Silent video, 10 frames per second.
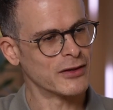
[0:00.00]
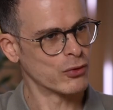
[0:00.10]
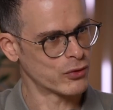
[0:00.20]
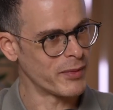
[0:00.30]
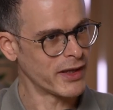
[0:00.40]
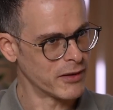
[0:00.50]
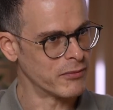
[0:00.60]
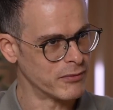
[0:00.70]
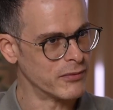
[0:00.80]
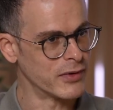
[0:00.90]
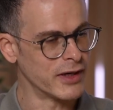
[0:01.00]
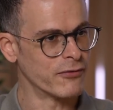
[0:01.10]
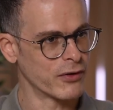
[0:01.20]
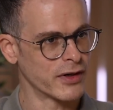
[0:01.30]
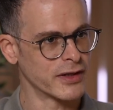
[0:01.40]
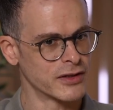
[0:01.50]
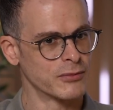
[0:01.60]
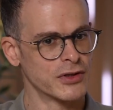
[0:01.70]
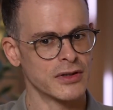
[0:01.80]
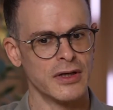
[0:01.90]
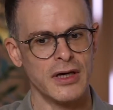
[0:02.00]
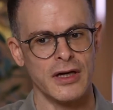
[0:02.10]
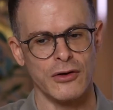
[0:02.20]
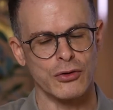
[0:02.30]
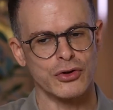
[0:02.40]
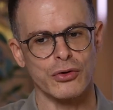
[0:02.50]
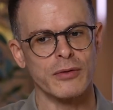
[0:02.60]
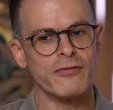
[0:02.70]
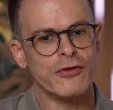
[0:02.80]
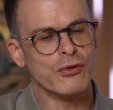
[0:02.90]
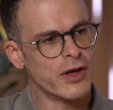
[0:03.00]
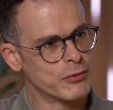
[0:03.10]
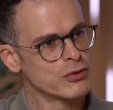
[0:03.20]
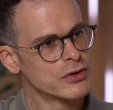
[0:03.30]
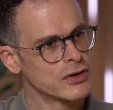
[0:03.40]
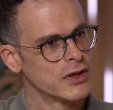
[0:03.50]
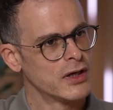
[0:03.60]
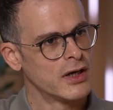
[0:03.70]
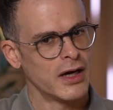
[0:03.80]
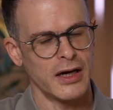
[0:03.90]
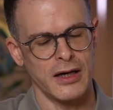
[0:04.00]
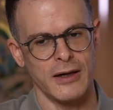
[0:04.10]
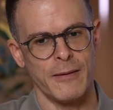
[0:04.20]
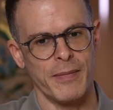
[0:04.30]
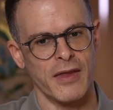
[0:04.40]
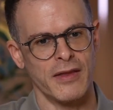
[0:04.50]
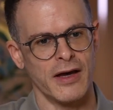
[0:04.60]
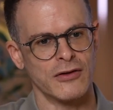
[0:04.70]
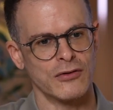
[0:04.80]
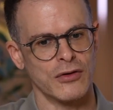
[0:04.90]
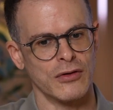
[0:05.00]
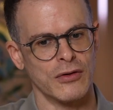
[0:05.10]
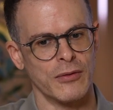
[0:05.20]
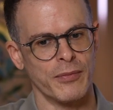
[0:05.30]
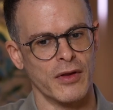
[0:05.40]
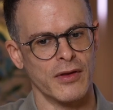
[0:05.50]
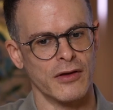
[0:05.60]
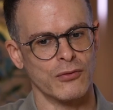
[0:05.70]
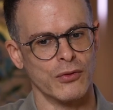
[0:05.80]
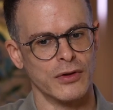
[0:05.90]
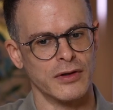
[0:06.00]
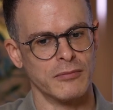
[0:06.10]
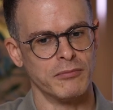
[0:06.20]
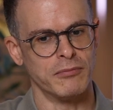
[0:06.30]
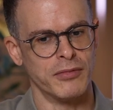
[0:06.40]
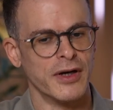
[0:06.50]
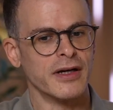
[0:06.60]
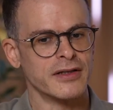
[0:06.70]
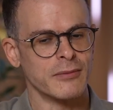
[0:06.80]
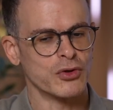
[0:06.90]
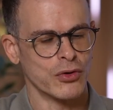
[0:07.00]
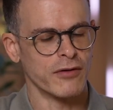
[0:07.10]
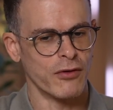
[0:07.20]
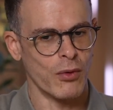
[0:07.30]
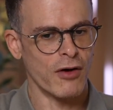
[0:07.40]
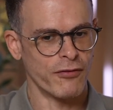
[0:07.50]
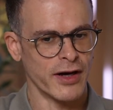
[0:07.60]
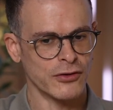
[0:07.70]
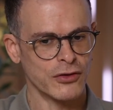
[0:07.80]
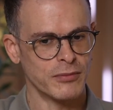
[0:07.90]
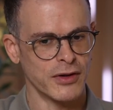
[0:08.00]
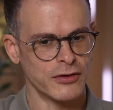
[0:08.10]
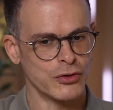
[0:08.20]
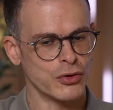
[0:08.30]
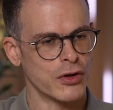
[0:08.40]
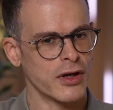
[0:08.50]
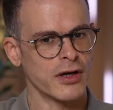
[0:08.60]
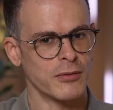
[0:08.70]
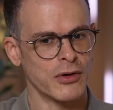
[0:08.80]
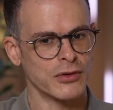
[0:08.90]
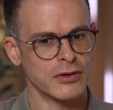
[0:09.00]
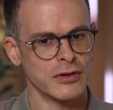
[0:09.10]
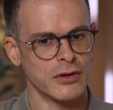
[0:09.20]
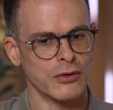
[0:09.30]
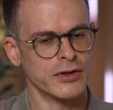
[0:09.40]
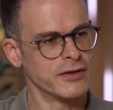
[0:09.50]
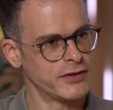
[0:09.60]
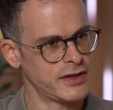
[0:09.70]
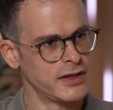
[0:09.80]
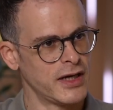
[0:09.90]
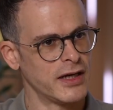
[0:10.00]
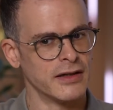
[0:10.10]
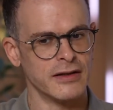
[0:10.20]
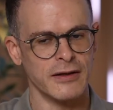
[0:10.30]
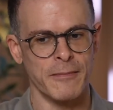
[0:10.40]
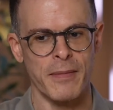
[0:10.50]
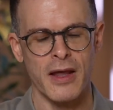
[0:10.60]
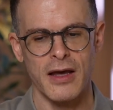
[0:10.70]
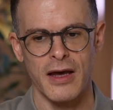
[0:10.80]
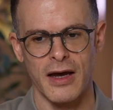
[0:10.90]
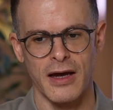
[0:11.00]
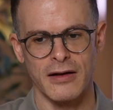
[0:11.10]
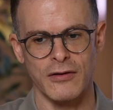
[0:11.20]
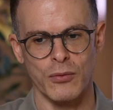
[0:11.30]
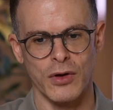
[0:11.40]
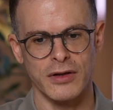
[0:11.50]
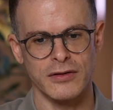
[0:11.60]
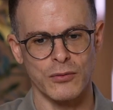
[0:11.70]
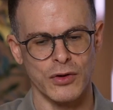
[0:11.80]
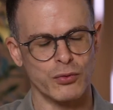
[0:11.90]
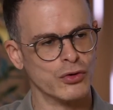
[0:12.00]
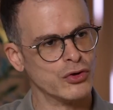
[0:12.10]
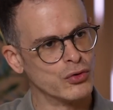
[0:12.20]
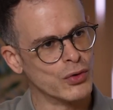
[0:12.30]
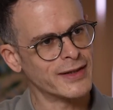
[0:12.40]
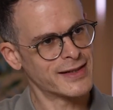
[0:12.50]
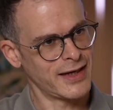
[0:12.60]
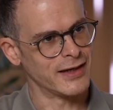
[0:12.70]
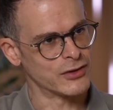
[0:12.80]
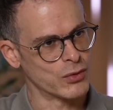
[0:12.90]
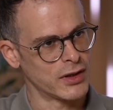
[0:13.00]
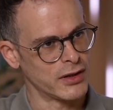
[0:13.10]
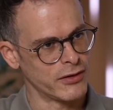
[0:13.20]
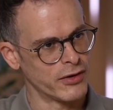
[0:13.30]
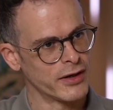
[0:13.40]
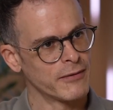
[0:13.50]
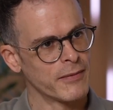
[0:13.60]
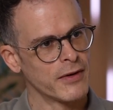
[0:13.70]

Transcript: or to make them real for the customers. You could show them few demos that would bring some sort of a wow factor, but you should think about longevity and what would you do at scale as well, right? Yeah.